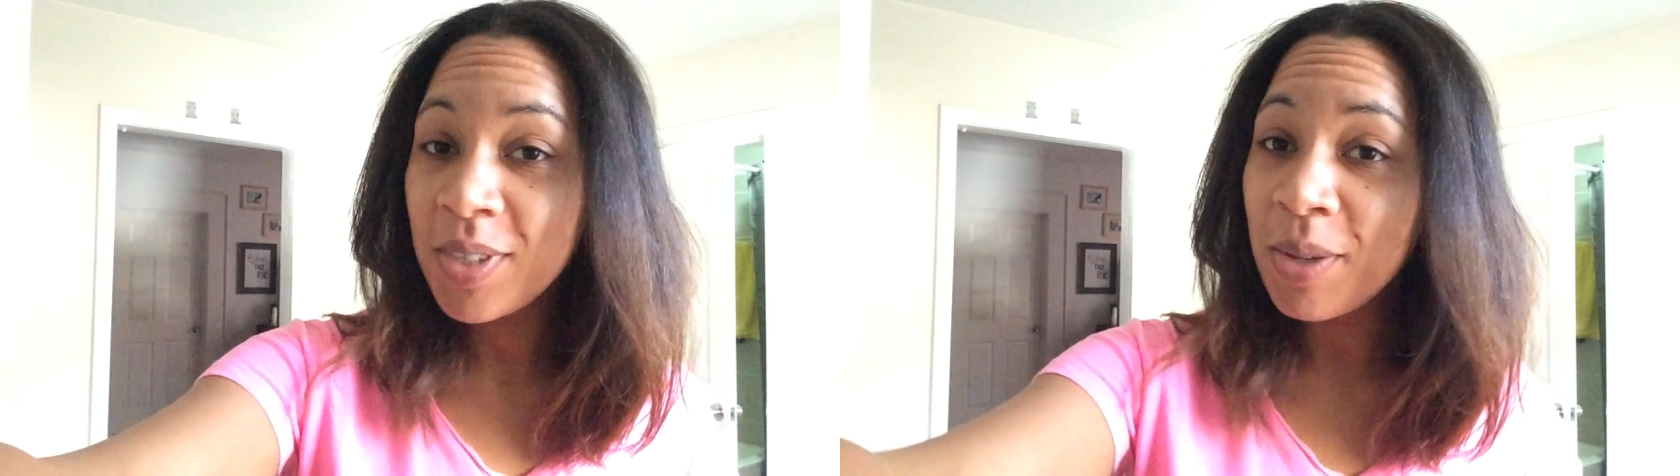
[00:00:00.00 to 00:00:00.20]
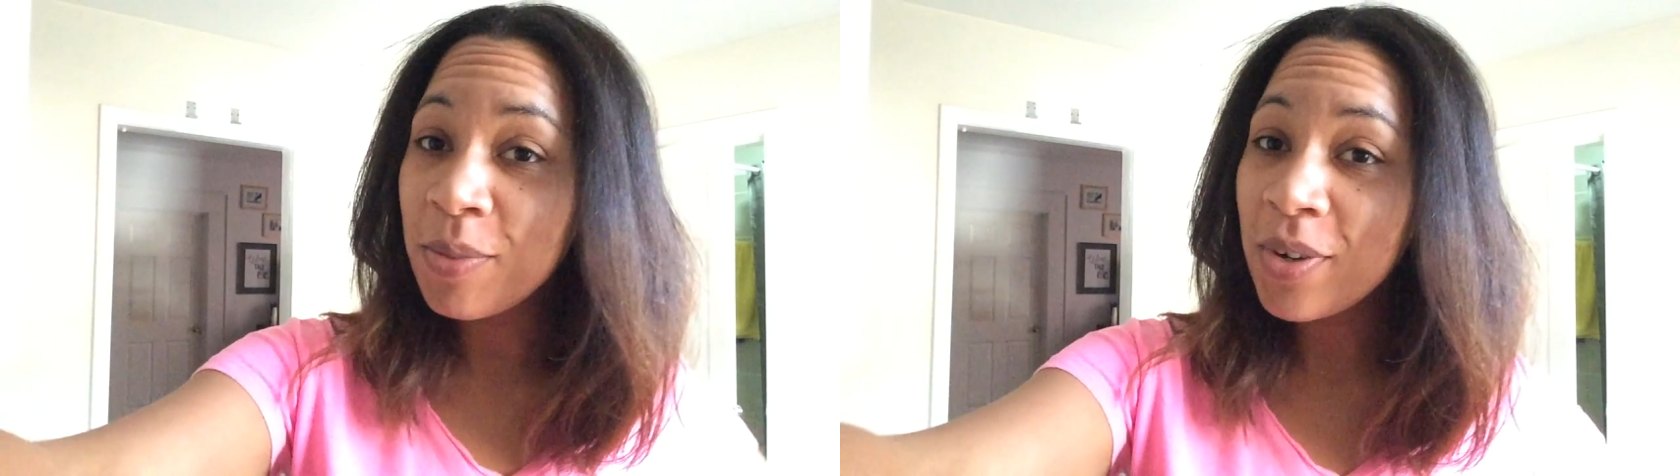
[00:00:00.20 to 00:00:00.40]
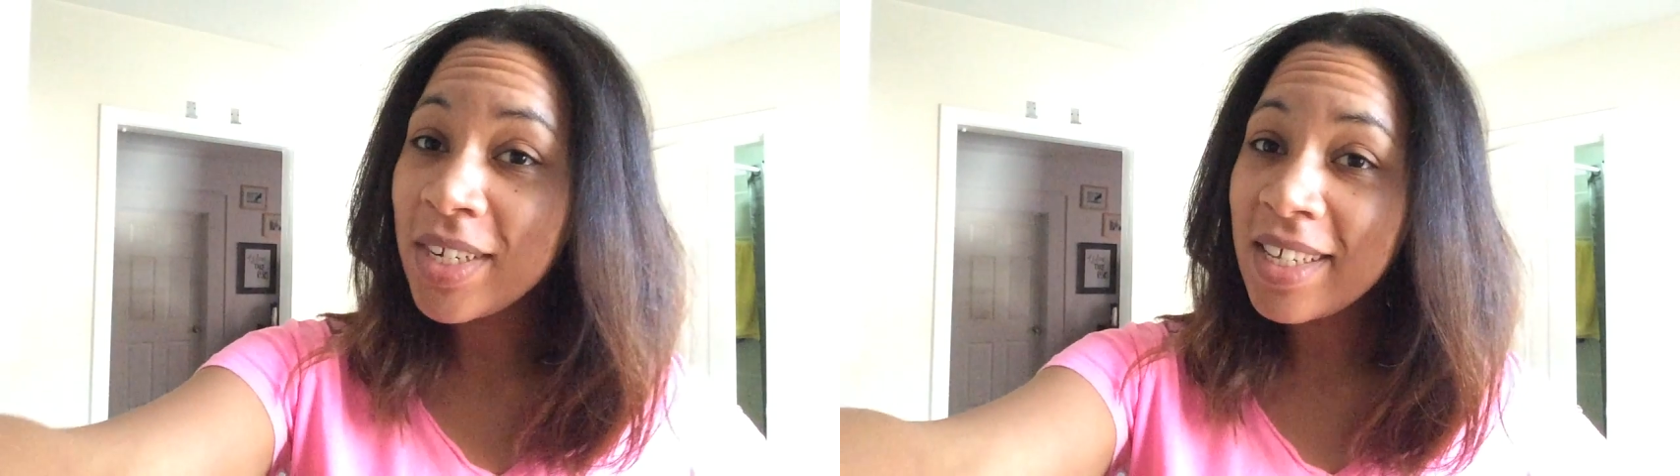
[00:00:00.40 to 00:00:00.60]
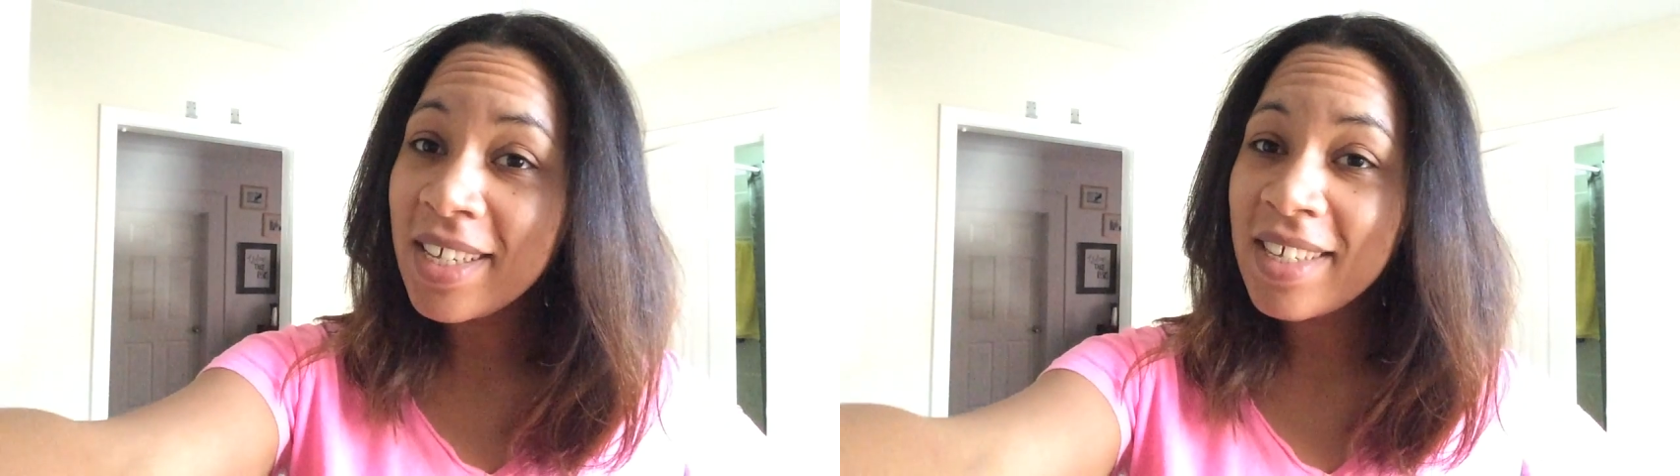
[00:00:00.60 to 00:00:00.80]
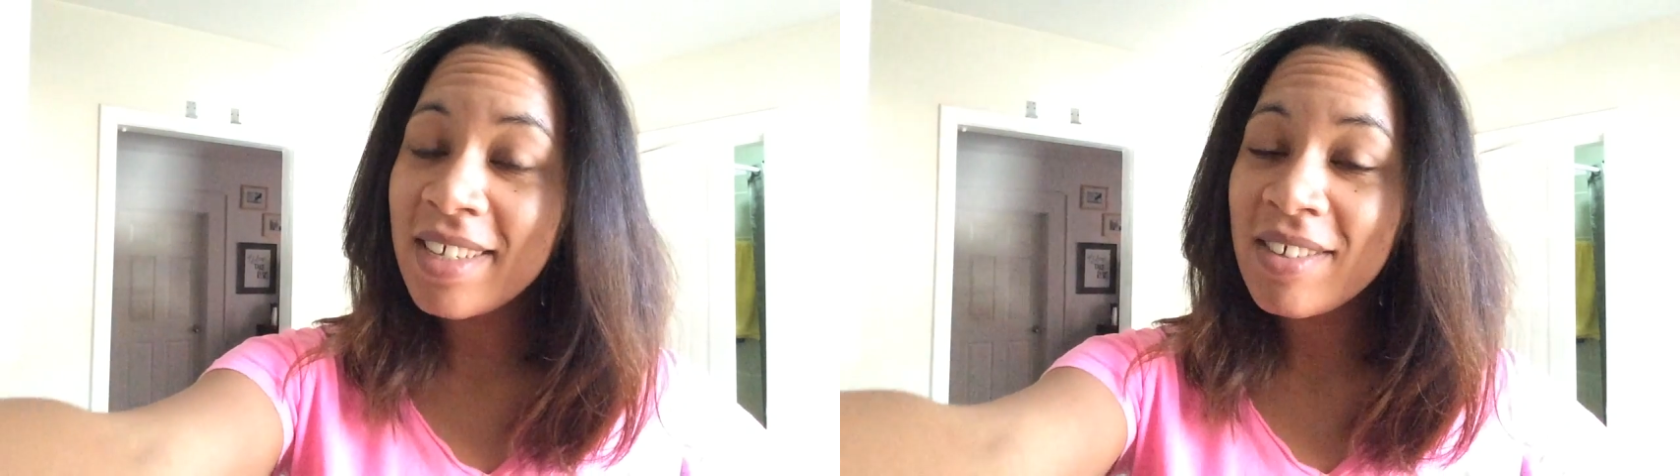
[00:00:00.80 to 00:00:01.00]
Good
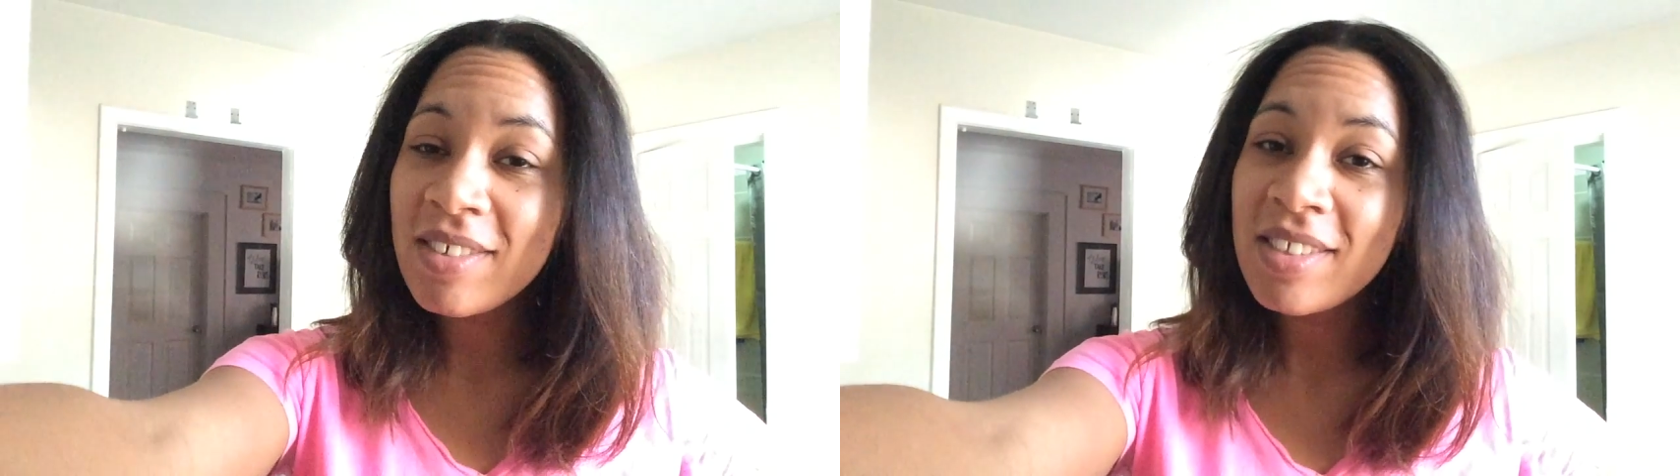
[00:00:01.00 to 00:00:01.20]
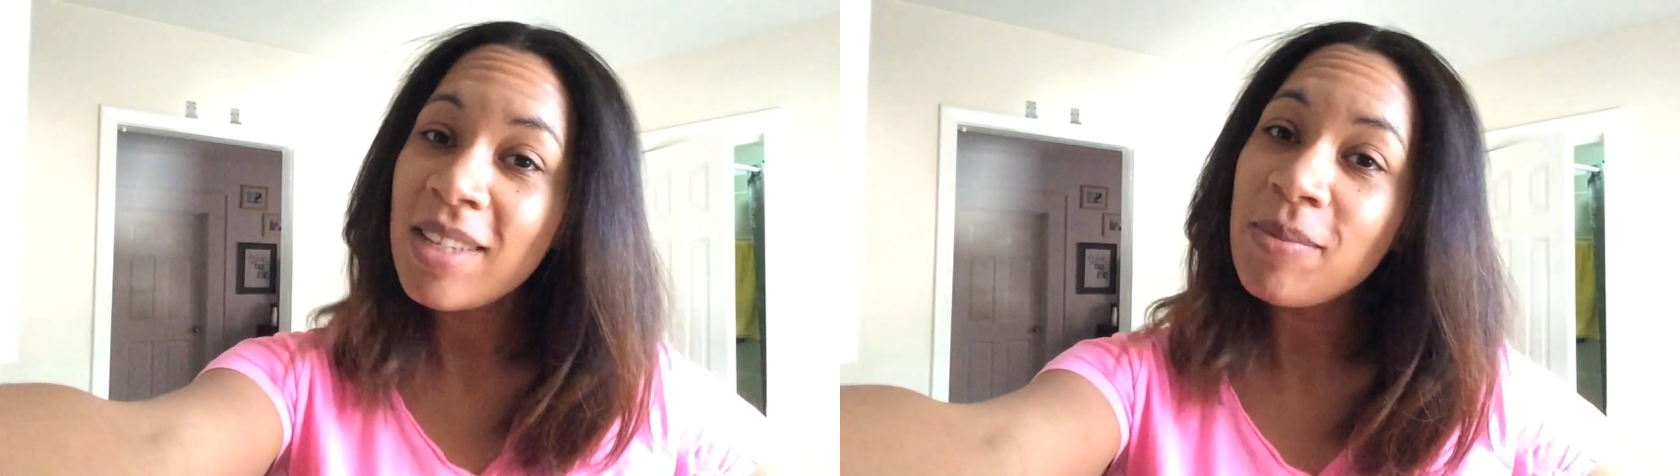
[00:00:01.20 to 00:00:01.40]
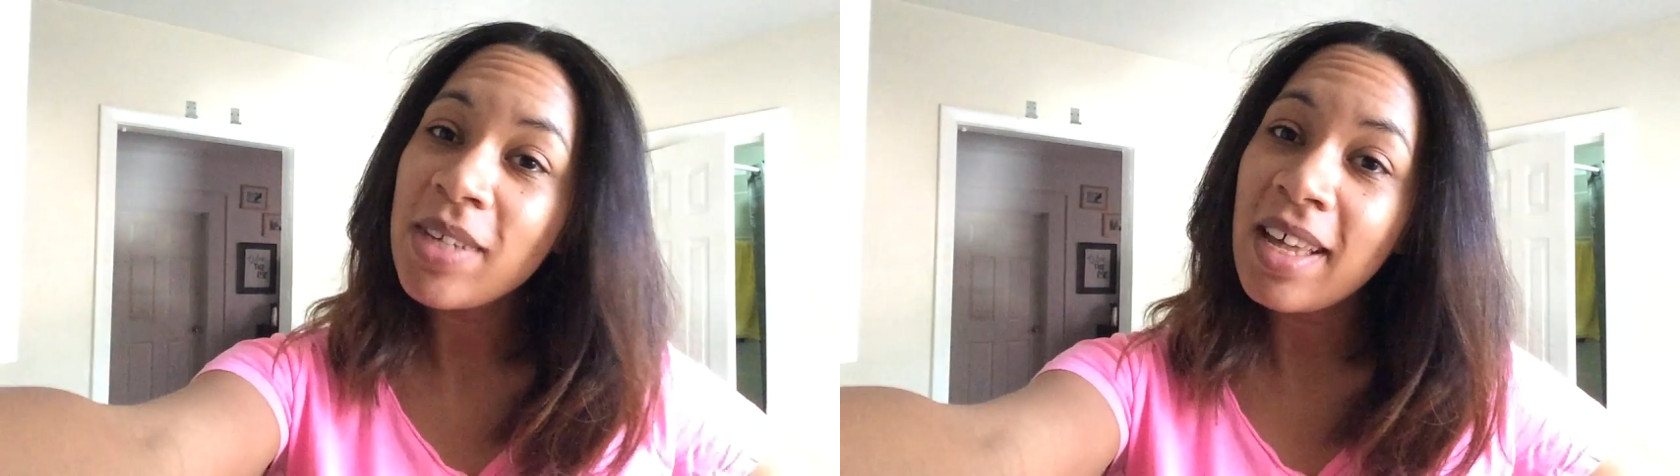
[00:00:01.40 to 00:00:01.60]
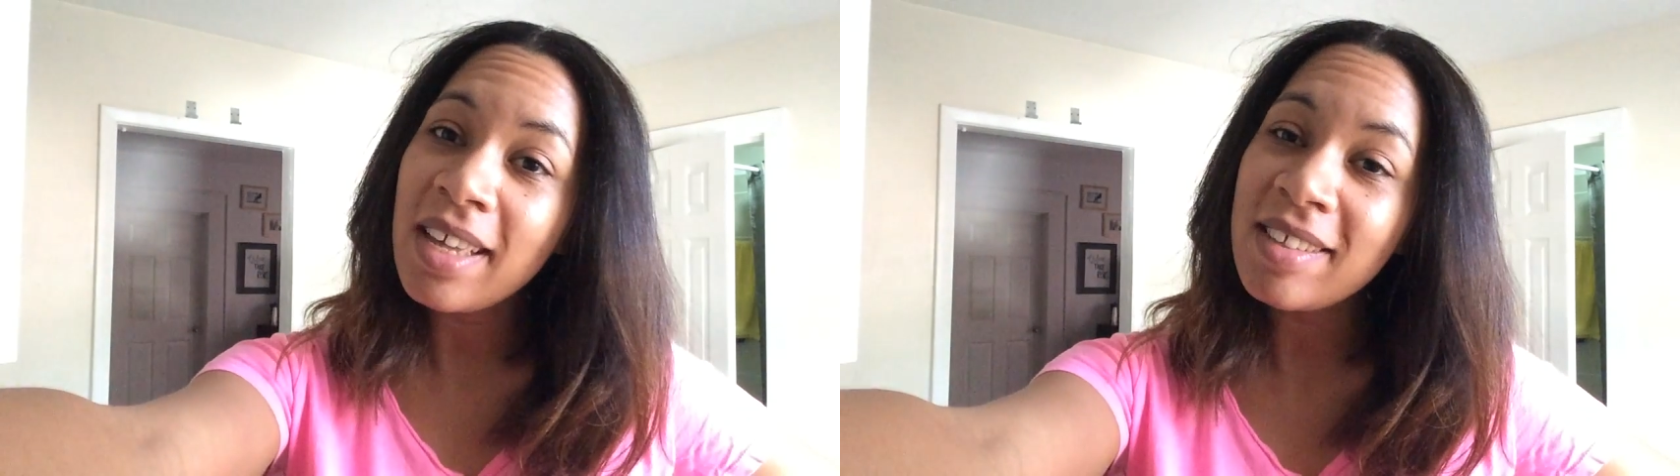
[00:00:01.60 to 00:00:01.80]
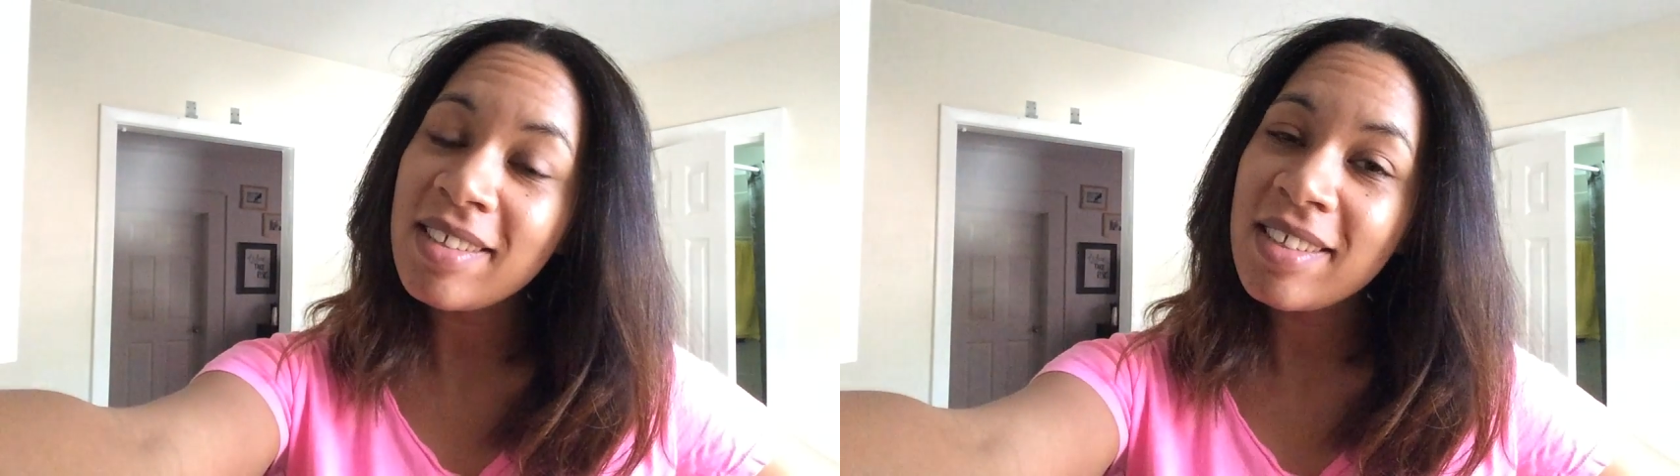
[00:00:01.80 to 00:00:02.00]
morning. What's up,
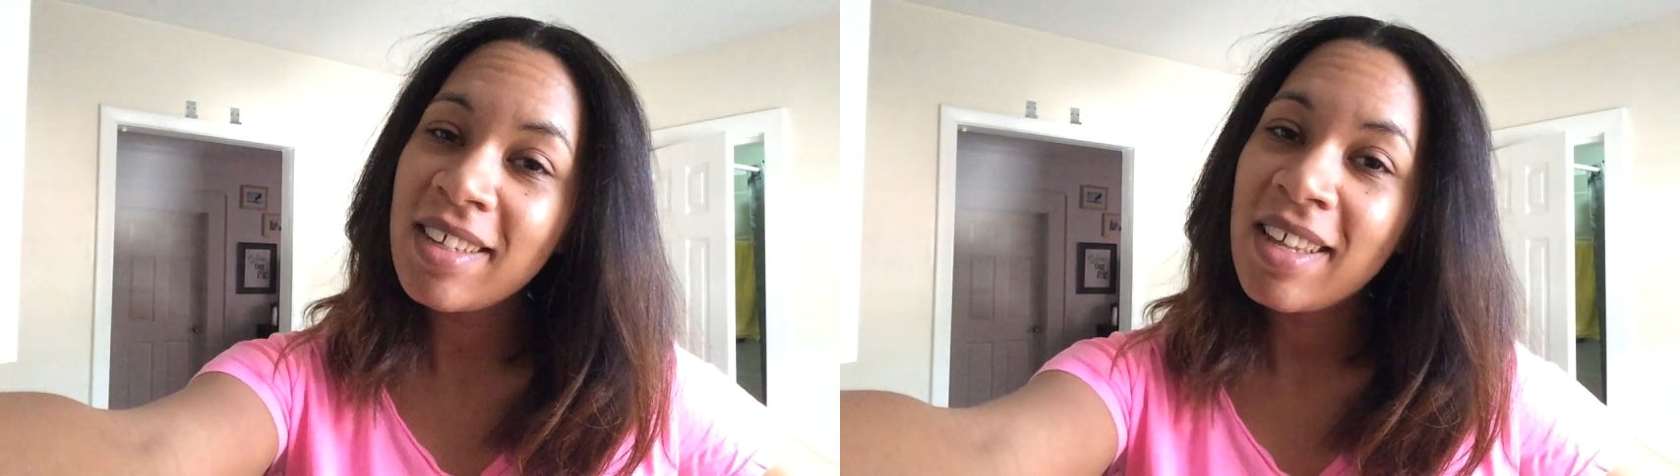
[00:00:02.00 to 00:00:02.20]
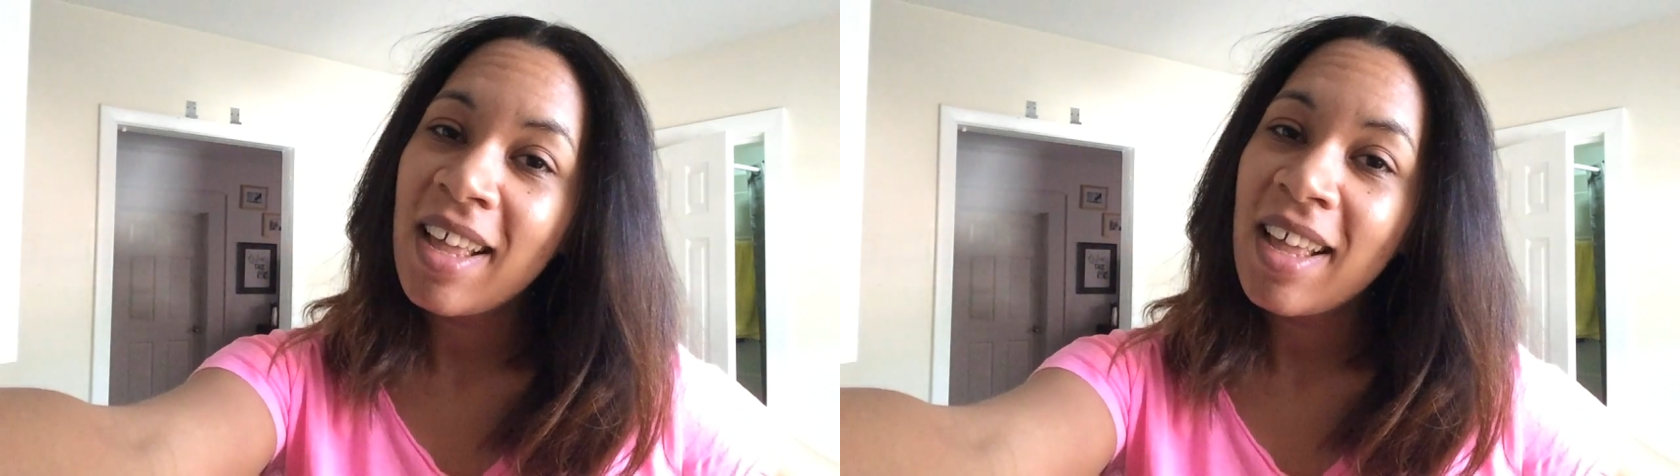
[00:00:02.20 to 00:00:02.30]
guys?